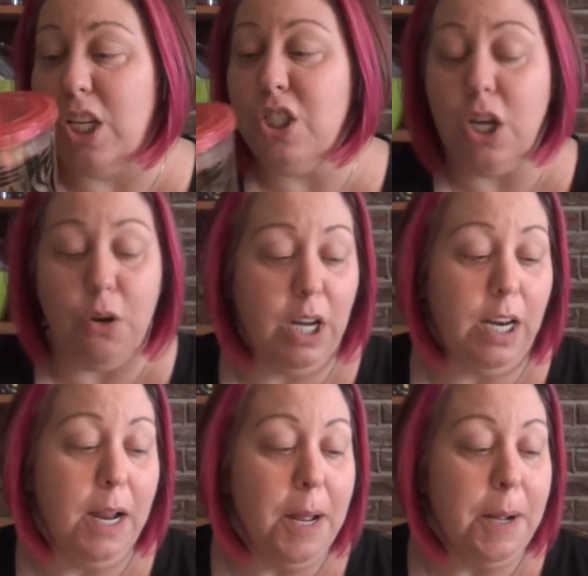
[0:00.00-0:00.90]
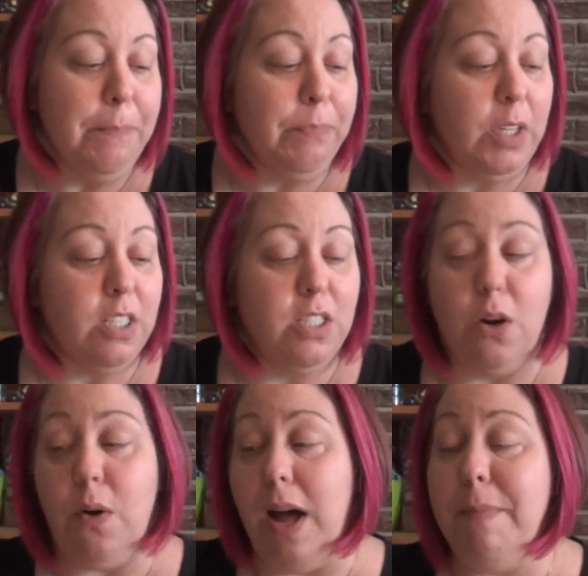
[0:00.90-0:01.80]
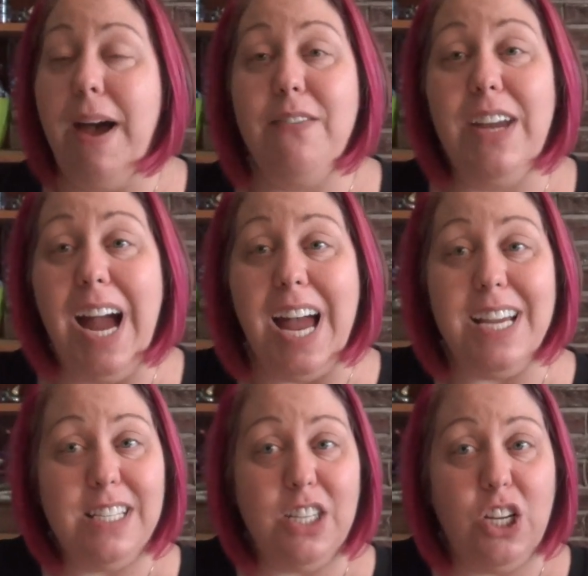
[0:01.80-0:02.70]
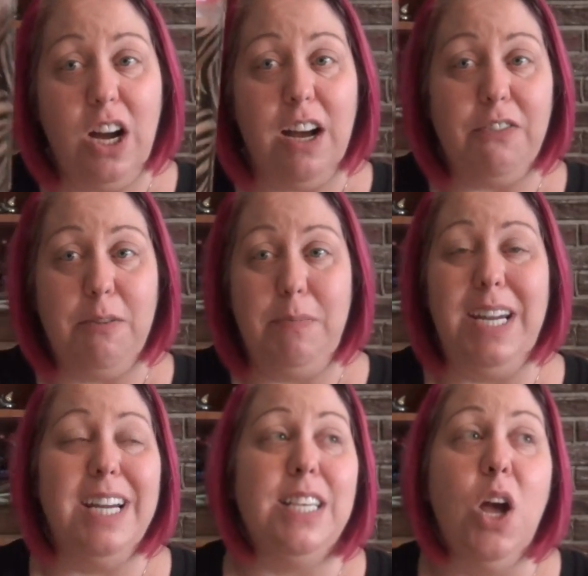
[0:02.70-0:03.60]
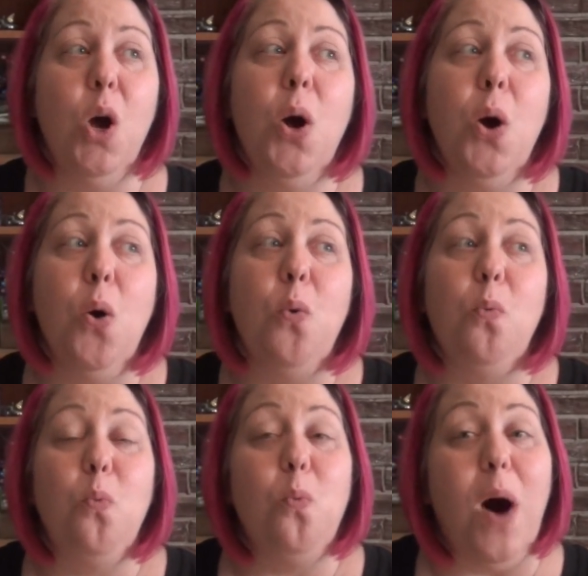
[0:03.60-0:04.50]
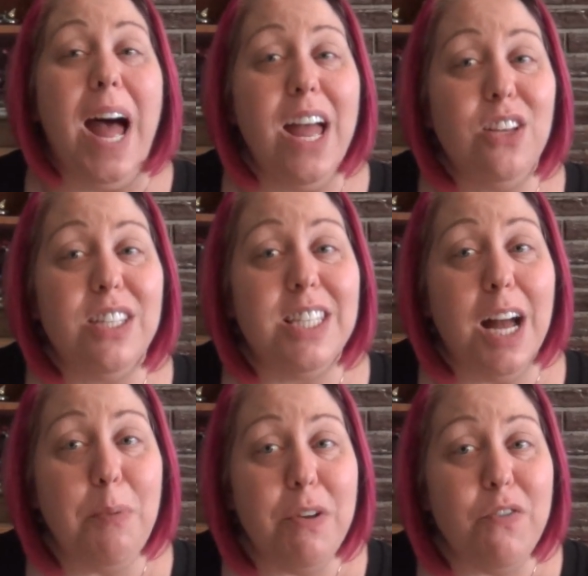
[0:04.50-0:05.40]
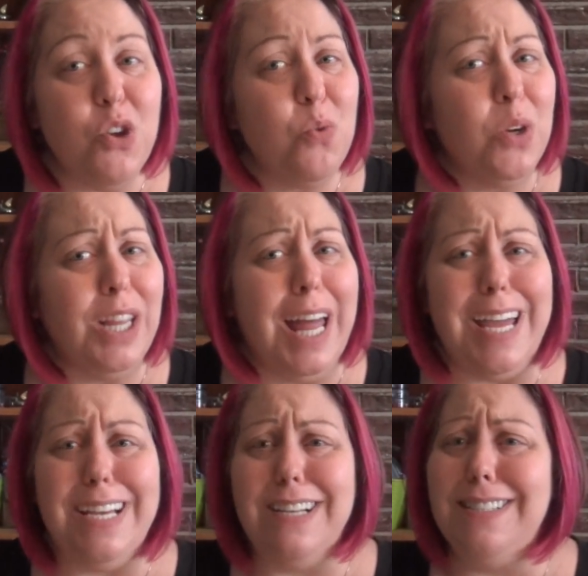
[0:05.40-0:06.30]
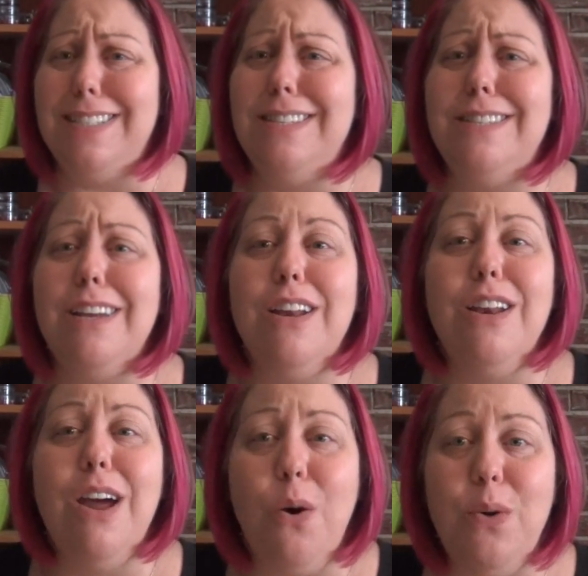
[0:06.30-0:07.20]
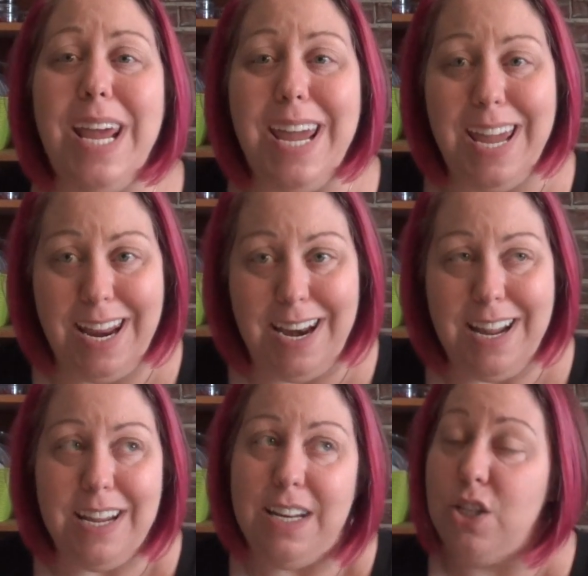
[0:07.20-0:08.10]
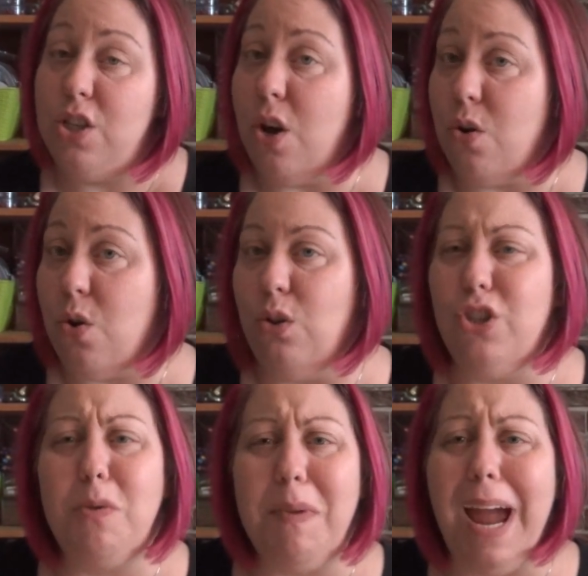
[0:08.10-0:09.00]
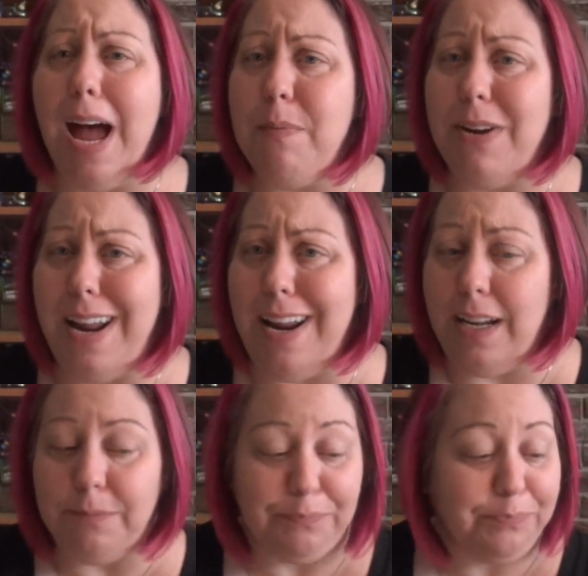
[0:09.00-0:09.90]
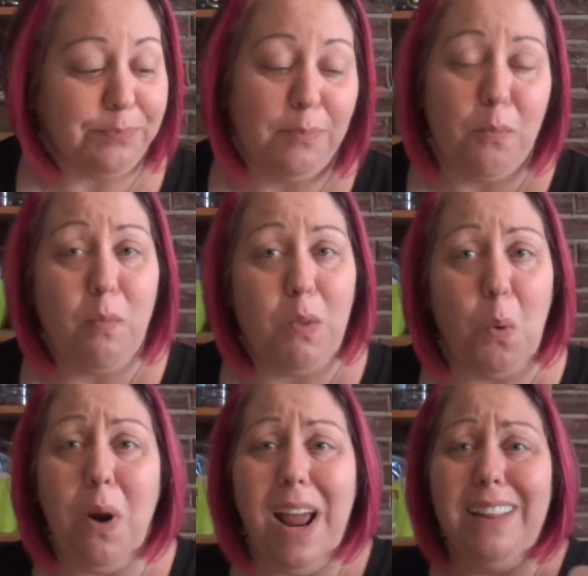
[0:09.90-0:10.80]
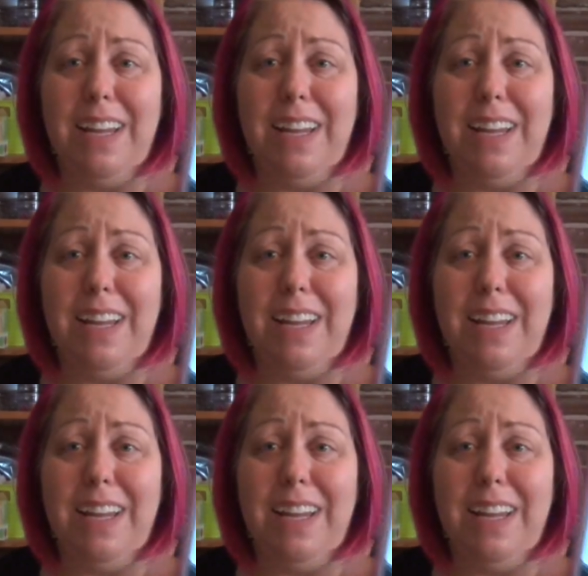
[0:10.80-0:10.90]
So good. So I'm having iced coffee because while some of you are like snowed in, it is so cold, should be hibernating where I